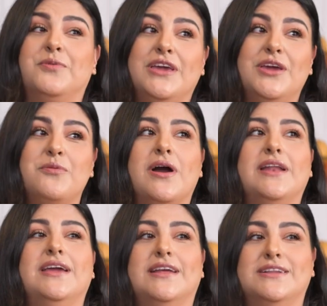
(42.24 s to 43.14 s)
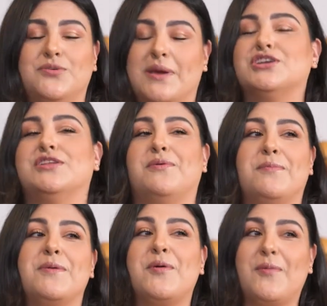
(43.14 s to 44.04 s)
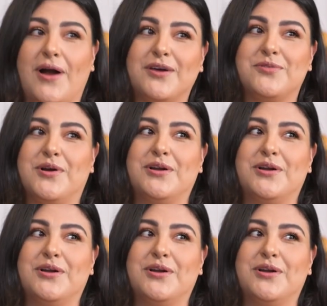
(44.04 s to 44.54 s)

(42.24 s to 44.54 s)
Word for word: We wanted to make sure that when people walk through